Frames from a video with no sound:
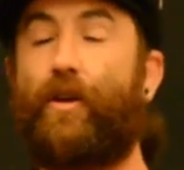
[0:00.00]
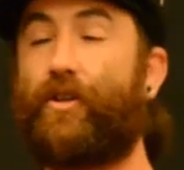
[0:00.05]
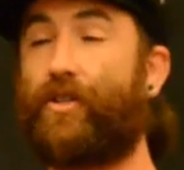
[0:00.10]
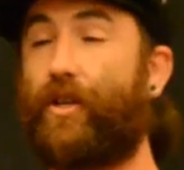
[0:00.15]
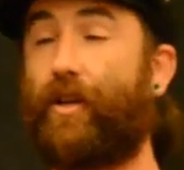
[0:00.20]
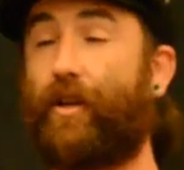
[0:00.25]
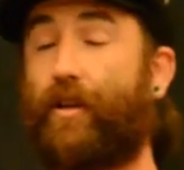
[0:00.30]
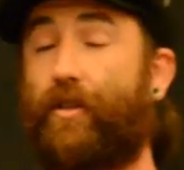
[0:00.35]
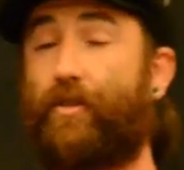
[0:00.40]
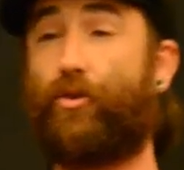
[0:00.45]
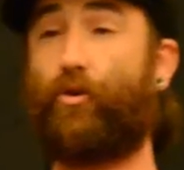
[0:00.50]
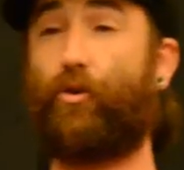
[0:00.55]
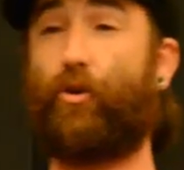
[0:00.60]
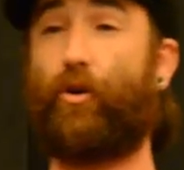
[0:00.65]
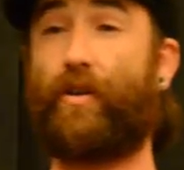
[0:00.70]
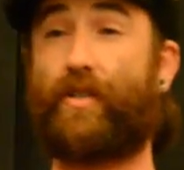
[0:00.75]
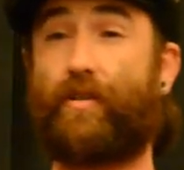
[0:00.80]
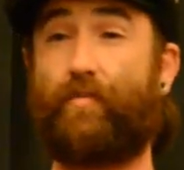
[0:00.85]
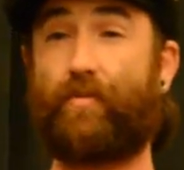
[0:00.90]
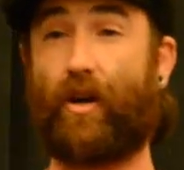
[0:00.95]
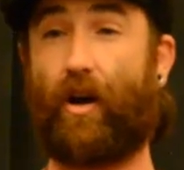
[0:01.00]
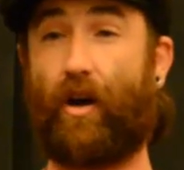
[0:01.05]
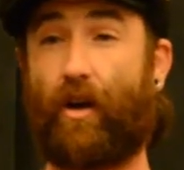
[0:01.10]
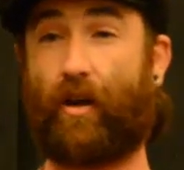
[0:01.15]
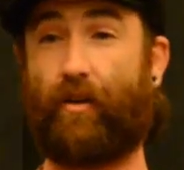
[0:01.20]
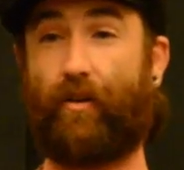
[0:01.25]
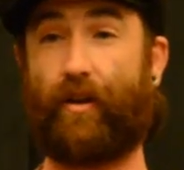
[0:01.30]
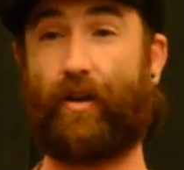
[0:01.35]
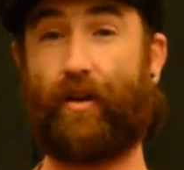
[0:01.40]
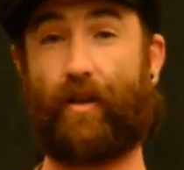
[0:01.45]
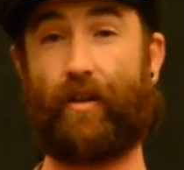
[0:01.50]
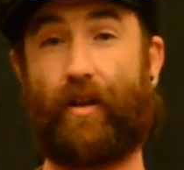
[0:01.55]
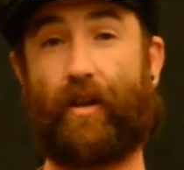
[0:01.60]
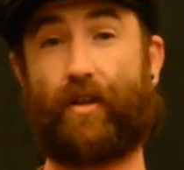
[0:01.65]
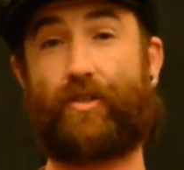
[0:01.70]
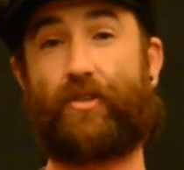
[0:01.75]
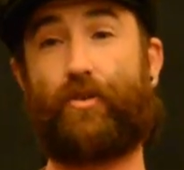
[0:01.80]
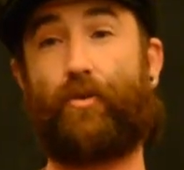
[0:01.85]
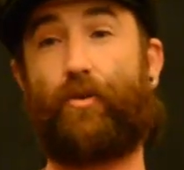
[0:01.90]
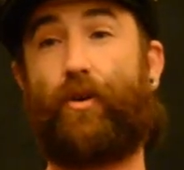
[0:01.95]
There's a tourism talk going on
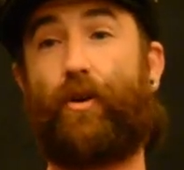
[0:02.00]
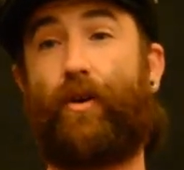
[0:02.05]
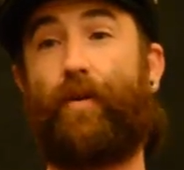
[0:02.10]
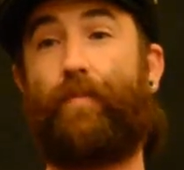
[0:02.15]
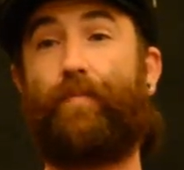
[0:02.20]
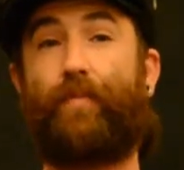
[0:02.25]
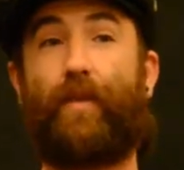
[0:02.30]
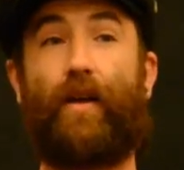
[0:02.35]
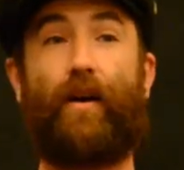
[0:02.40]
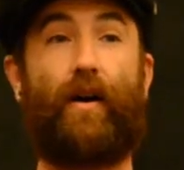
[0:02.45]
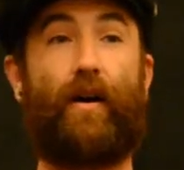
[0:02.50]
next door,